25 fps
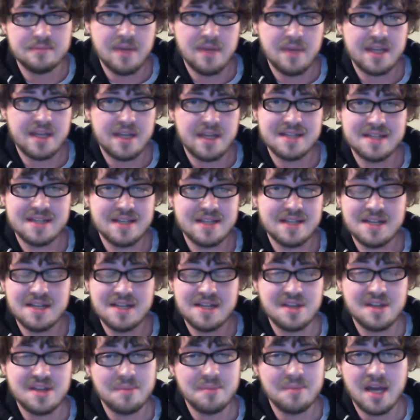I can't say
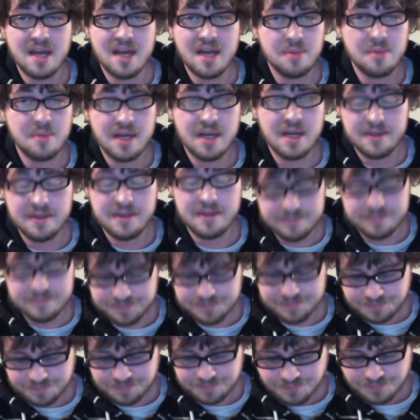anything bad about
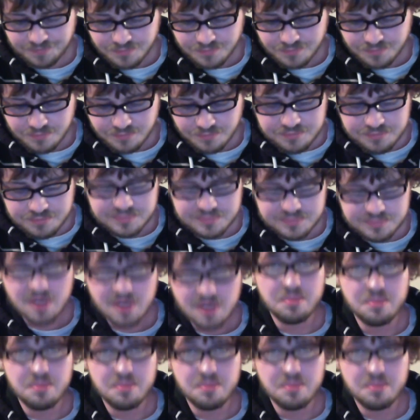it.